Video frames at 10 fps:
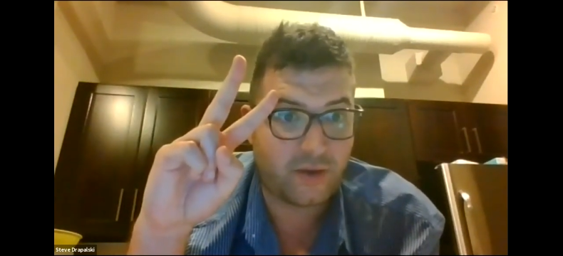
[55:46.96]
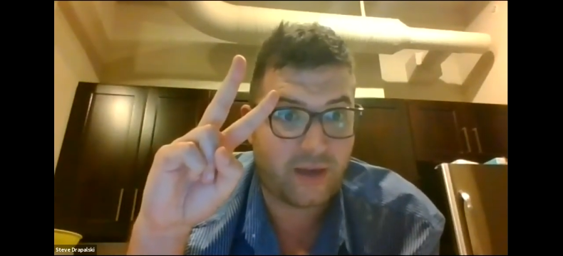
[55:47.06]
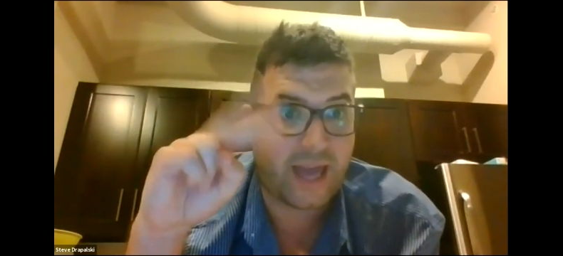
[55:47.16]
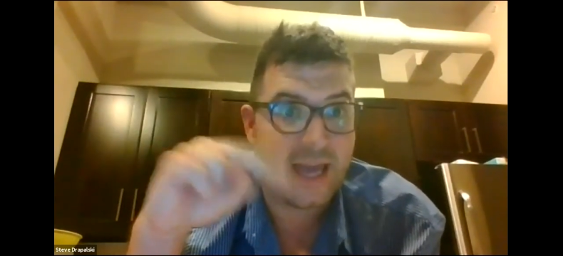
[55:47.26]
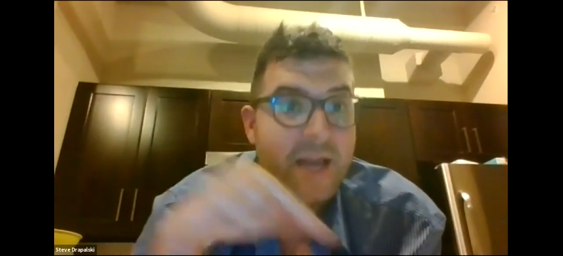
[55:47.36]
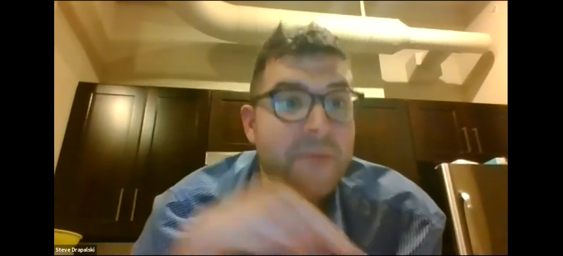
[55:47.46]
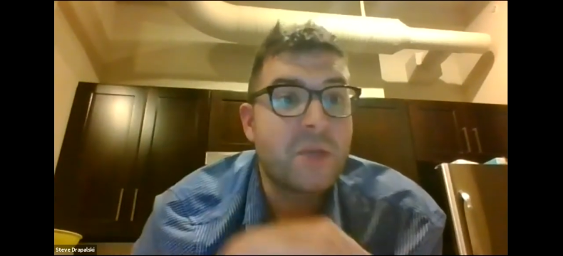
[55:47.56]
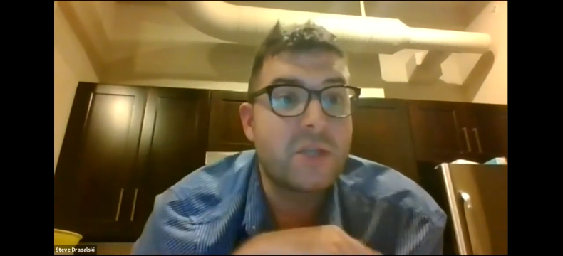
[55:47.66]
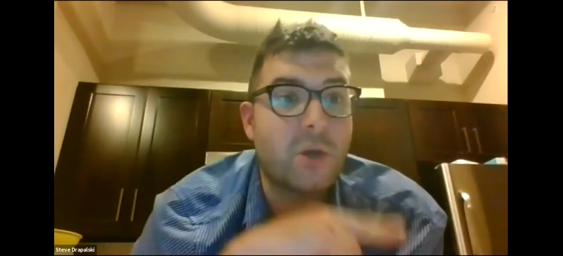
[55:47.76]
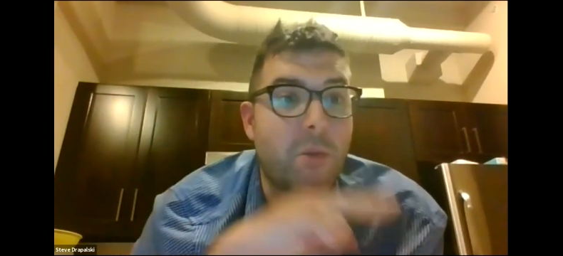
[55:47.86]
Okay,
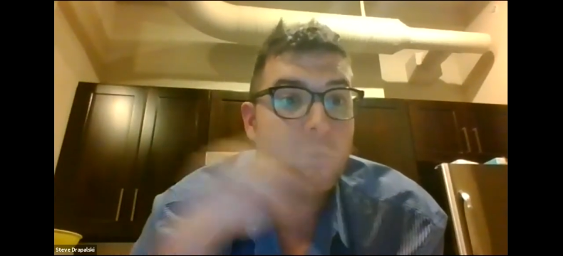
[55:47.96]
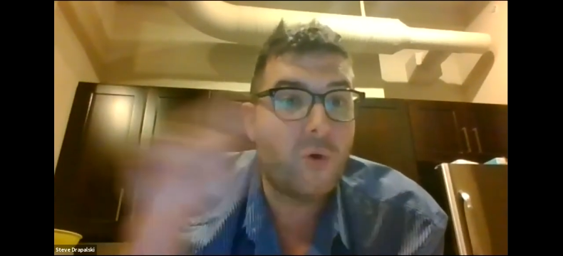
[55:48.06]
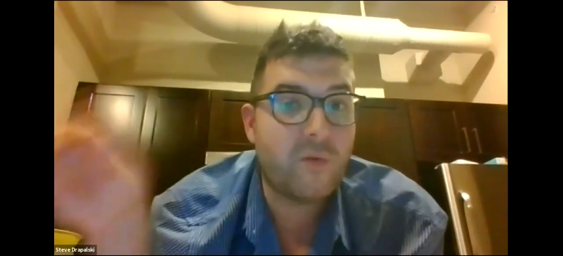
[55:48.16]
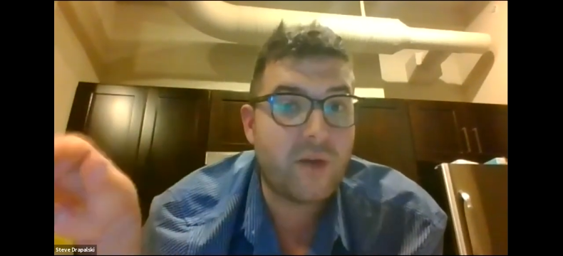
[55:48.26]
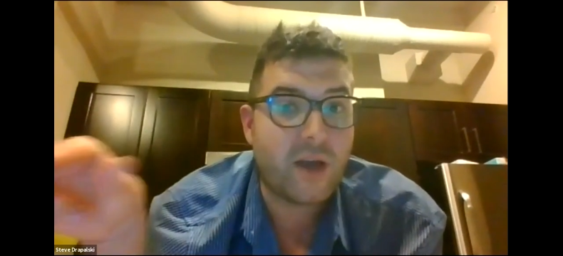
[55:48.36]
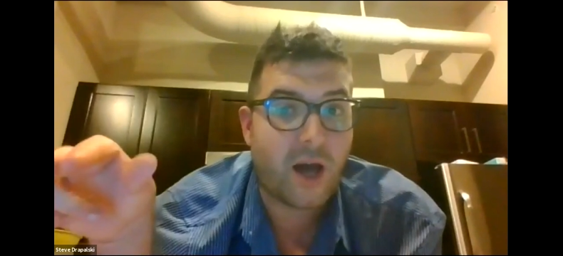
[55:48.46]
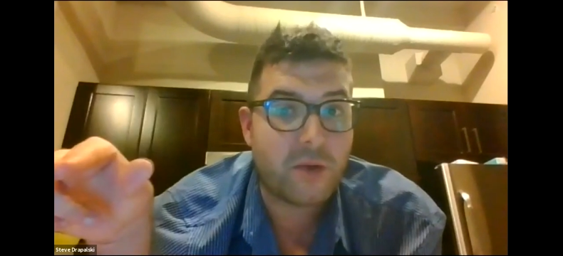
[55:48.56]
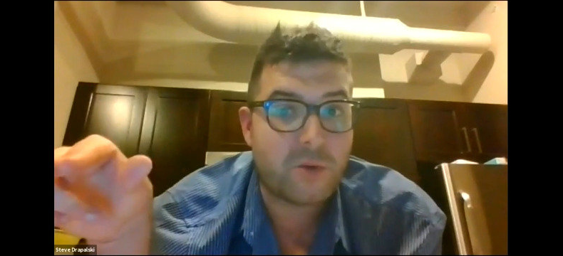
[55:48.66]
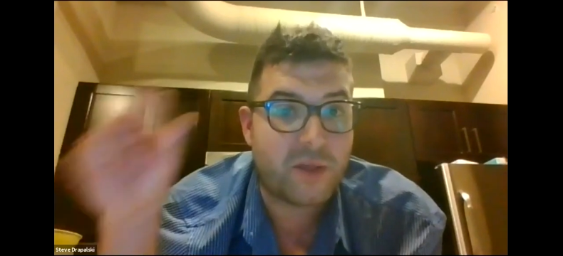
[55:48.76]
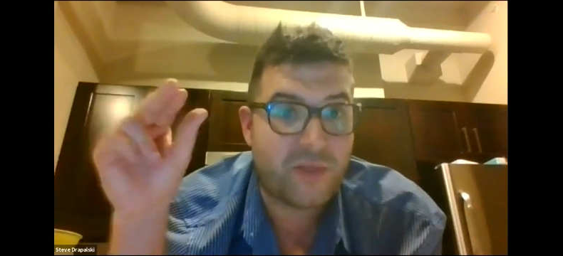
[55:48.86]
so moving
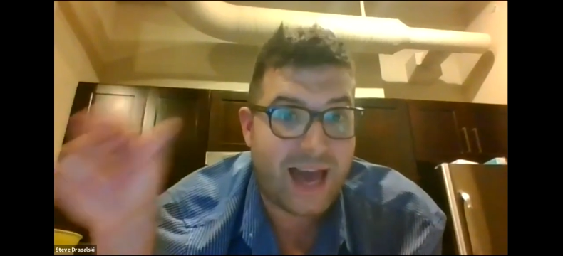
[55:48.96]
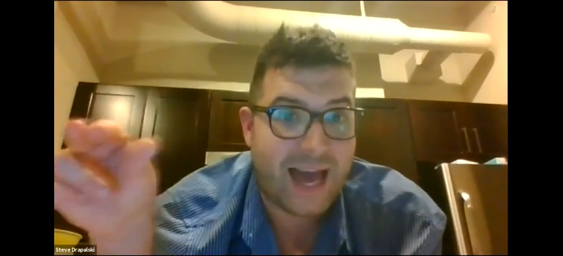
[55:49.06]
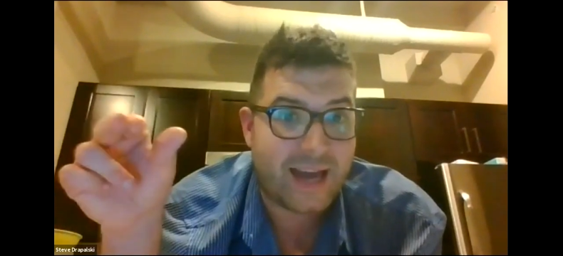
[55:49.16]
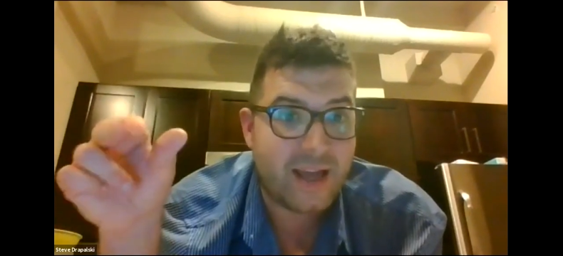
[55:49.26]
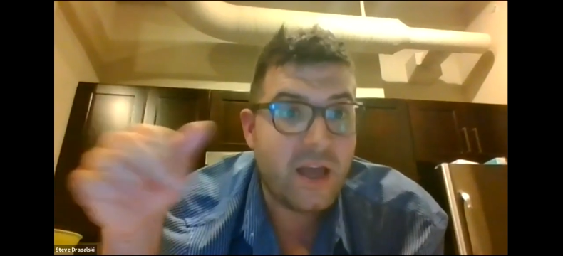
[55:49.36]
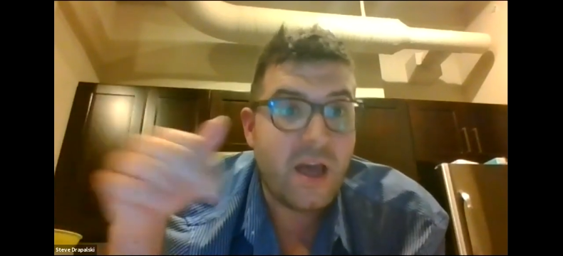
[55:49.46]
onward with that,